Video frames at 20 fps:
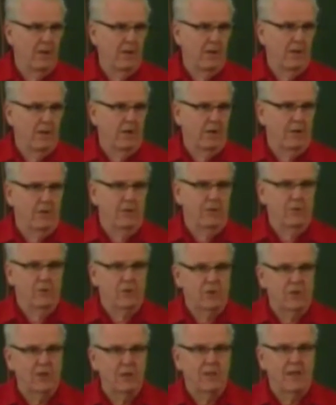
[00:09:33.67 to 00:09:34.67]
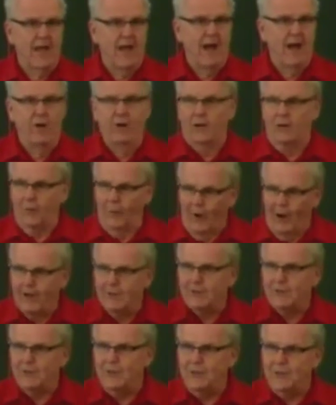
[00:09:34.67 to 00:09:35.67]
you, you sit down
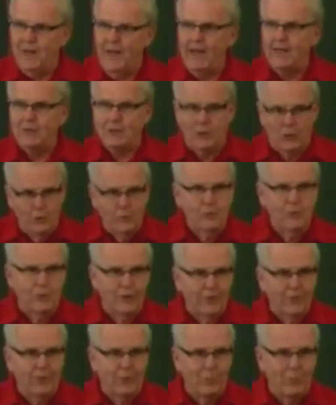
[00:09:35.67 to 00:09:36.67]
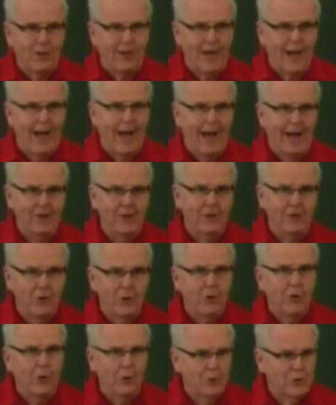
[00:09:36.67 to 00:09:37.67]
across the desk, usually from a guy, and you
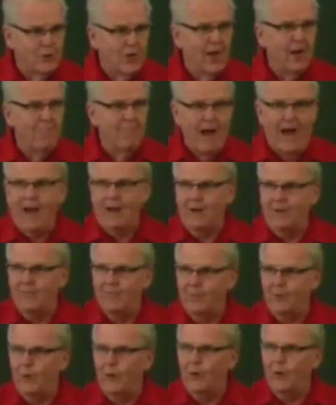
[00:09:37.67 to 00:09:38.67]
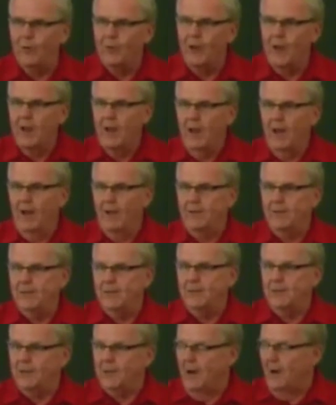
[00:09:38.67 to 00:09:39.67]
negotiate back and forth until
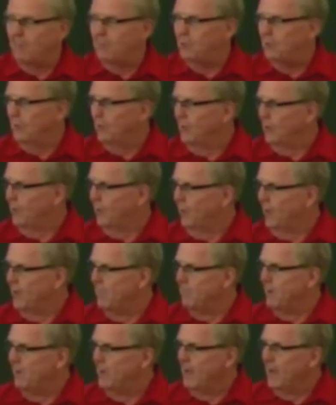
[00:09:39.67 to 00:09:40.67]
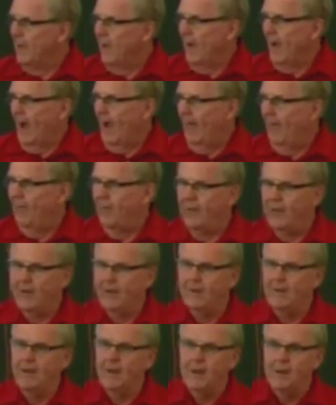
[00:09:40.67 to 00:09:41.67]
you come to an agreement, and
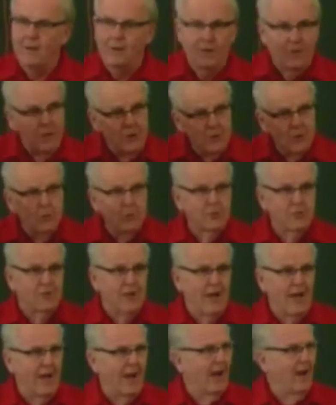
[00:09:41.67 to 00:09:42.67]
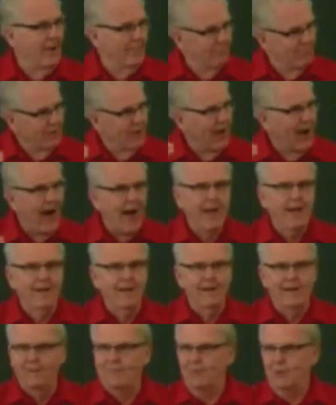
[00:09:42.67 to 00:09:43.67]
then you say, Yeah, I can
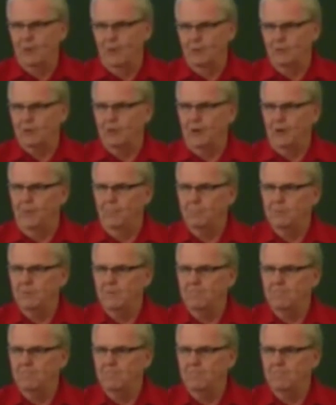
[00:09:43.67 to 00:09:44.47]
live with those terms.